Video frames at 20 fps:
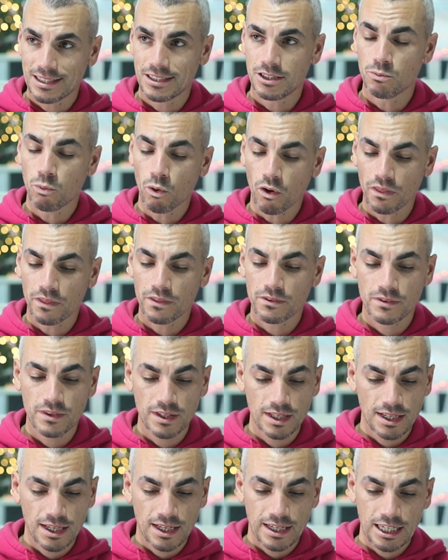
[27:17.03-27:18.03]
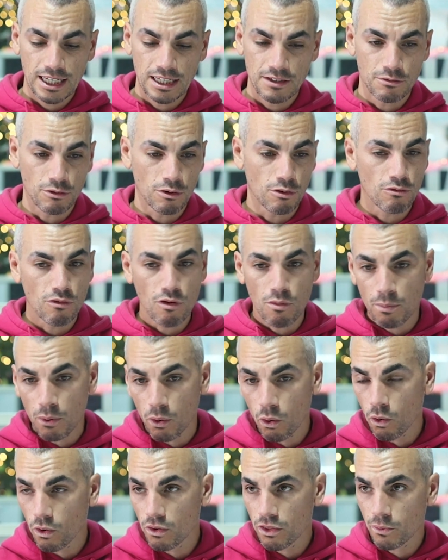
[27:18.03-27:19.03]
and you want either a
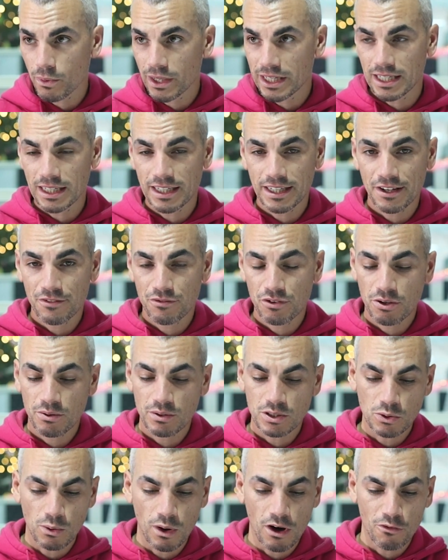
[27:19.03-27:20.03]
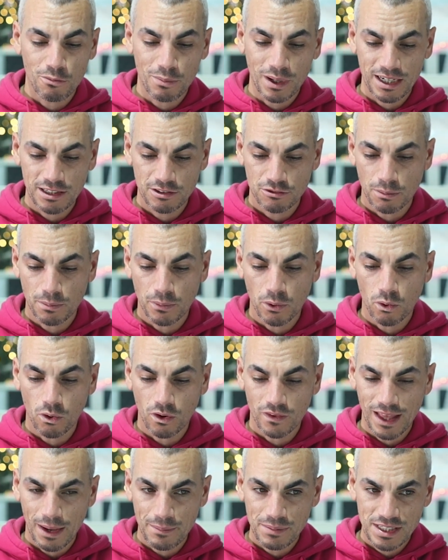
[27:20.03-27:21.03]
report that we can give you, a 12-page
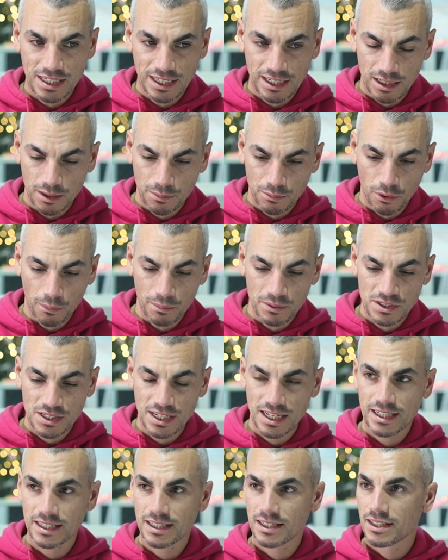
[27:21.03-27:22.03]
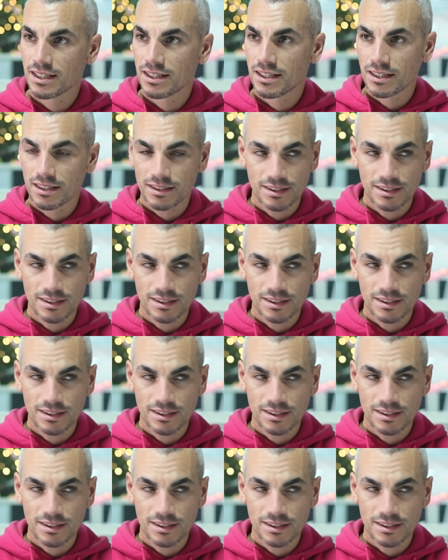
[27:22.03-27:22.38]
report on that particular property,